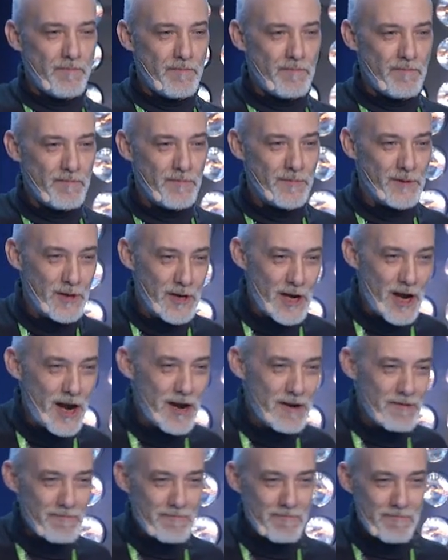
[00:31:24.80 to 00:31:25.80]
today
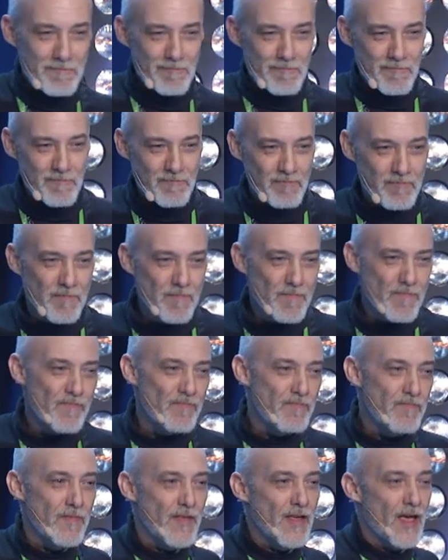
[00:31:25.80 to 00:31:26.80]

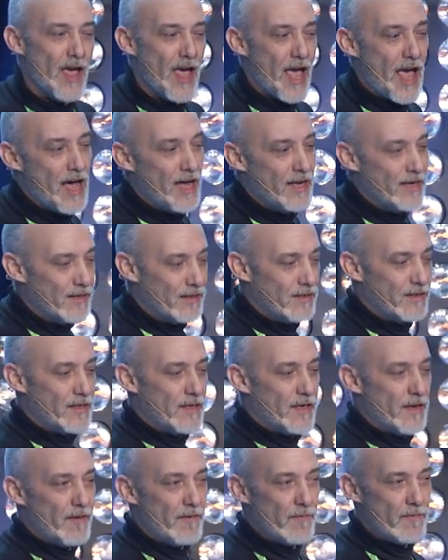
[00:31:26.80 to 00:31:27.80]
and
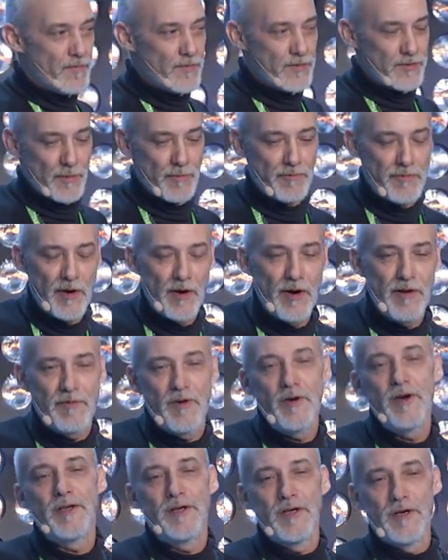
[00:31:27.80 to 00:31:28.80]
some very, very
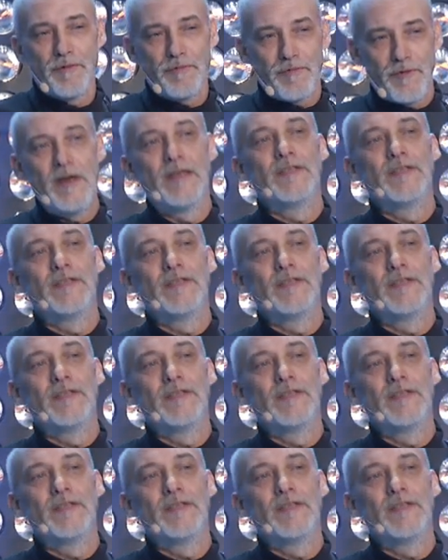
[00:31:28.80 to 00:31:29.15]
dear friends